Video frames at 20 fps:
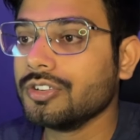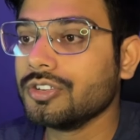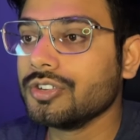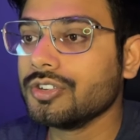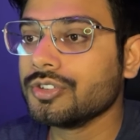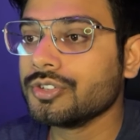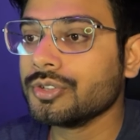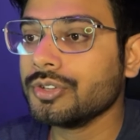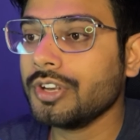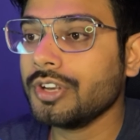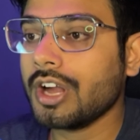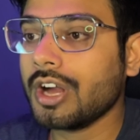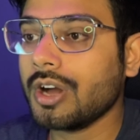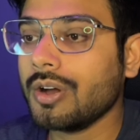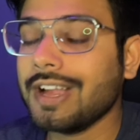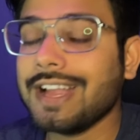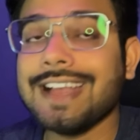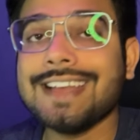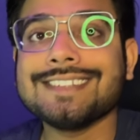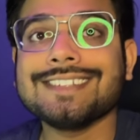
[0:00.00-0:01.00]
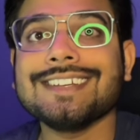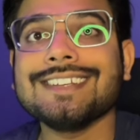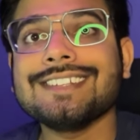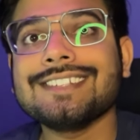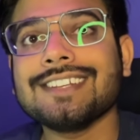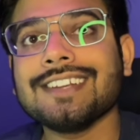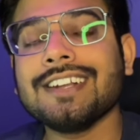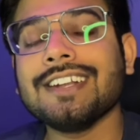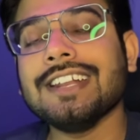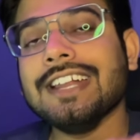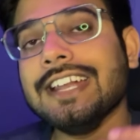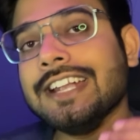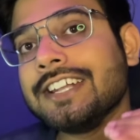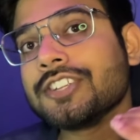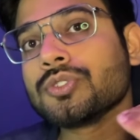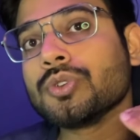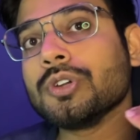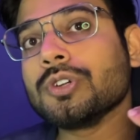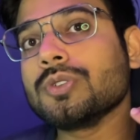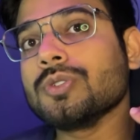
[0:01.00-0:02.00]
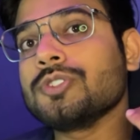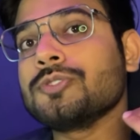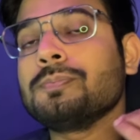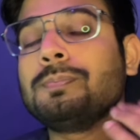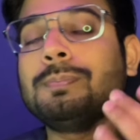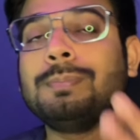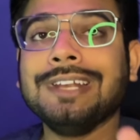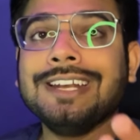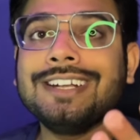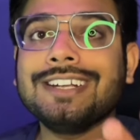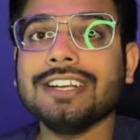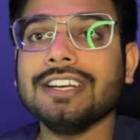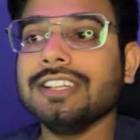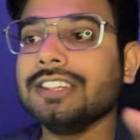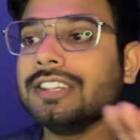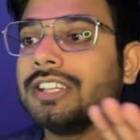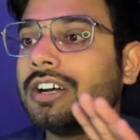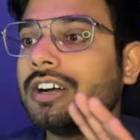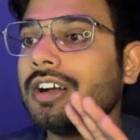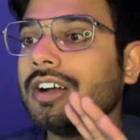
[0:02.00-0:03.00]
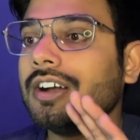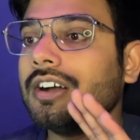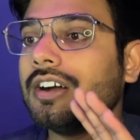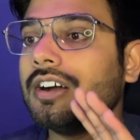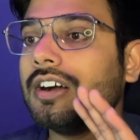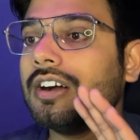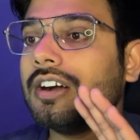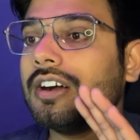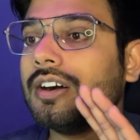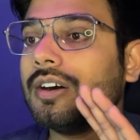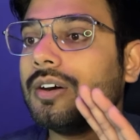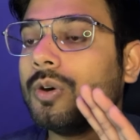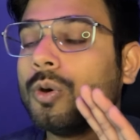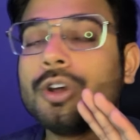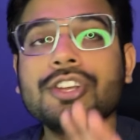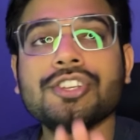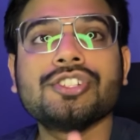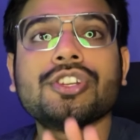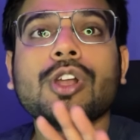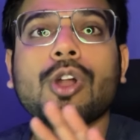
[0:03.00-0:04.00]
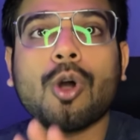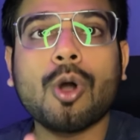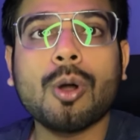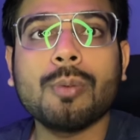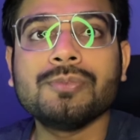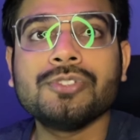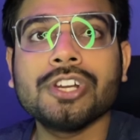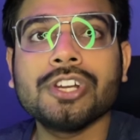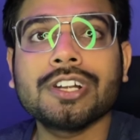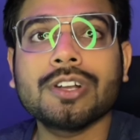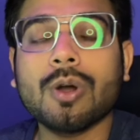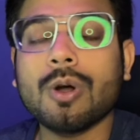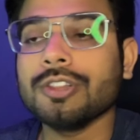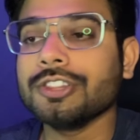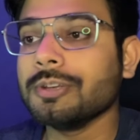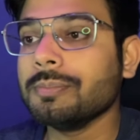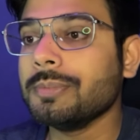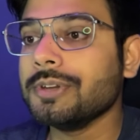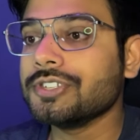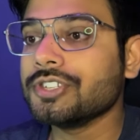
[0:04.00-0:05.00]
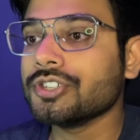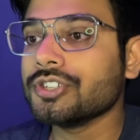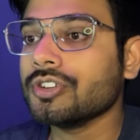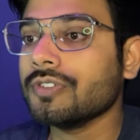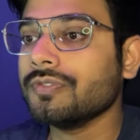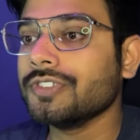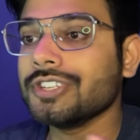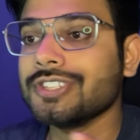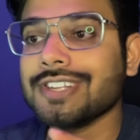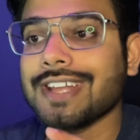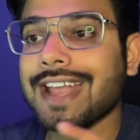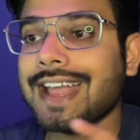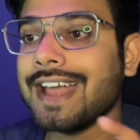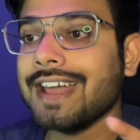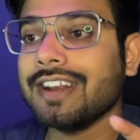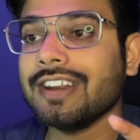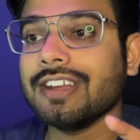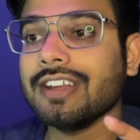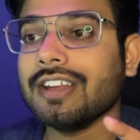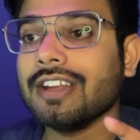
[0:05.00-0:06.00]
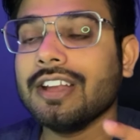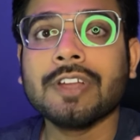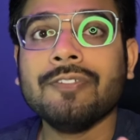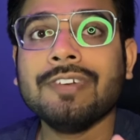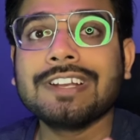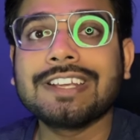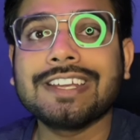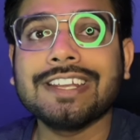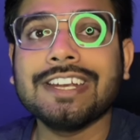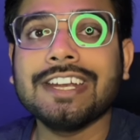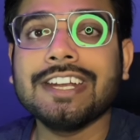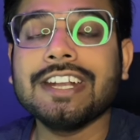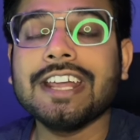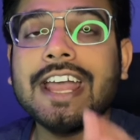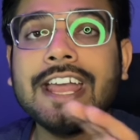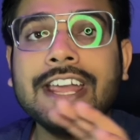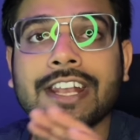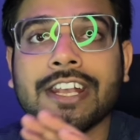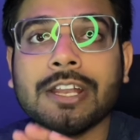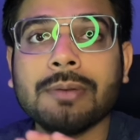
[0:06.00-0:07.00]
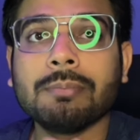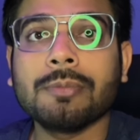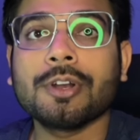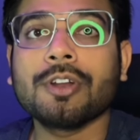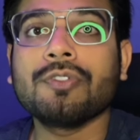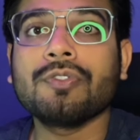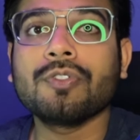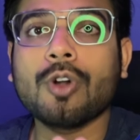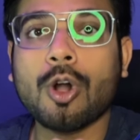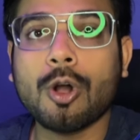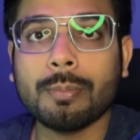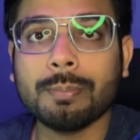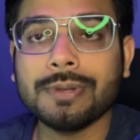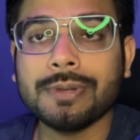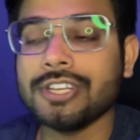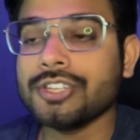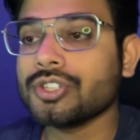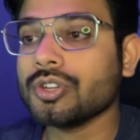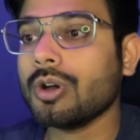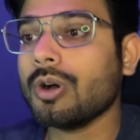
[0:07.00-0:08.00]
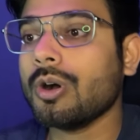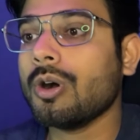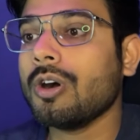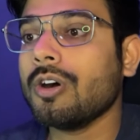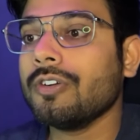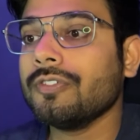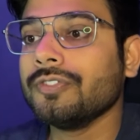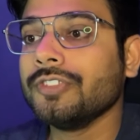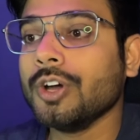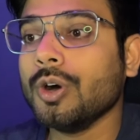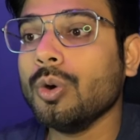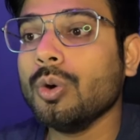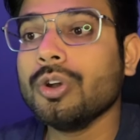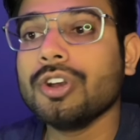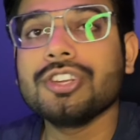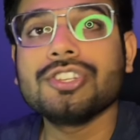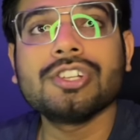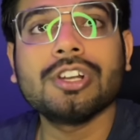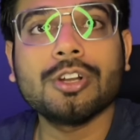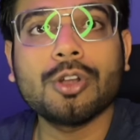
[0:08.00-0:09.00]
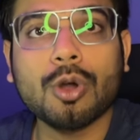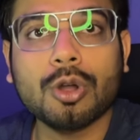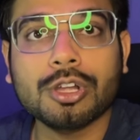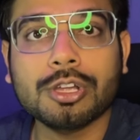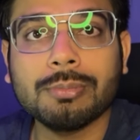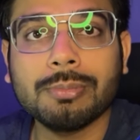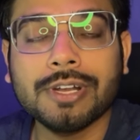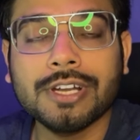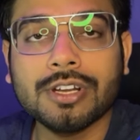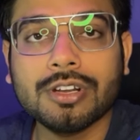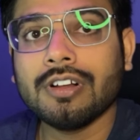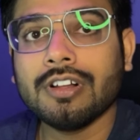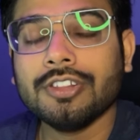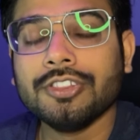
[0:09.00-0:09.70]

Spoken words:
So now, as I said, it is going to split the original object on the basis of this array. Will create n number of copies of the original document.